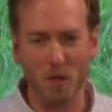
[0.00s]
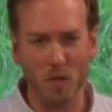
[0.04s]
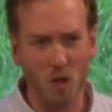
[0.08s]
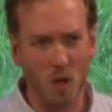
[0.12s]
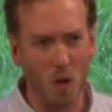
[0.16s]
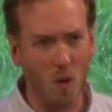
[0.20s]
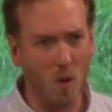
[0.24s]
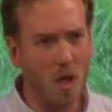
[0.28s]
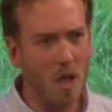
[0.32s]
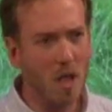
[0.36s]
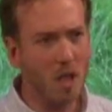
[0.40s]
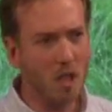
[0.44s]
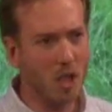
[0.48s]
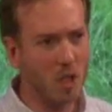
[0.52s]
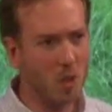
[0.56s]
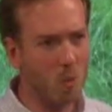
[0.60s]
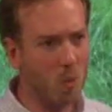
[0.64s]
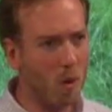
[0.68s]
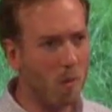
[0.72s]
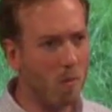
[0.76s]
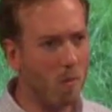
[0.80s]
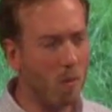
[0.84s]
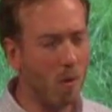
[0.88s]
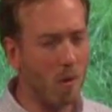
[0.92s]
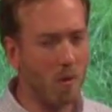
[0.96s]
So, just
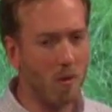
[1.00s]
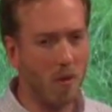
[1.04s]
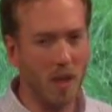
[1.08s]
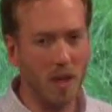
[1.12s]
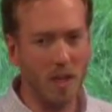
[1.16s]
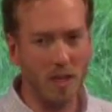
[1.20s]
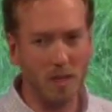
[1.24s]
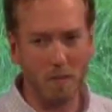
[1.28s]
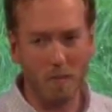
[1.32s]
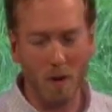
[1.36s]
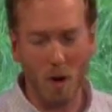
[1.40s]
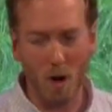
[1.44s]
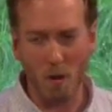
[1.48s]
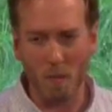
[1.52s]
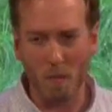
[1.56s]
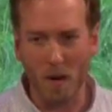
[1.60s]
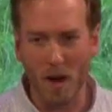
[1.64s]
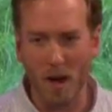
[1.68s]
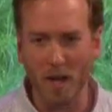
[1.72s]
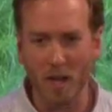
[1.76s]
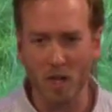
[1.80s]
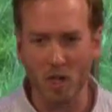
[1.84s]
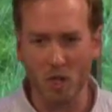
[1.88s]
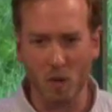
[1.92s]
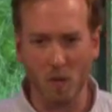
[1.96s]
one more thing to bear in
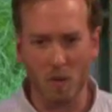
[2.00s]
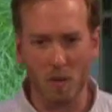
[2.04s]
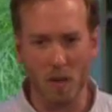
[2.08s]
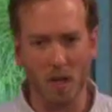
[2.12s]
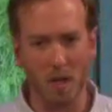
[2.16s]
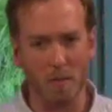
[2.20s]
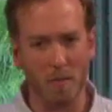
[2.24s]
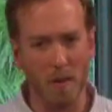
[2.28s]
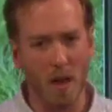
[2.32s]
mind as you think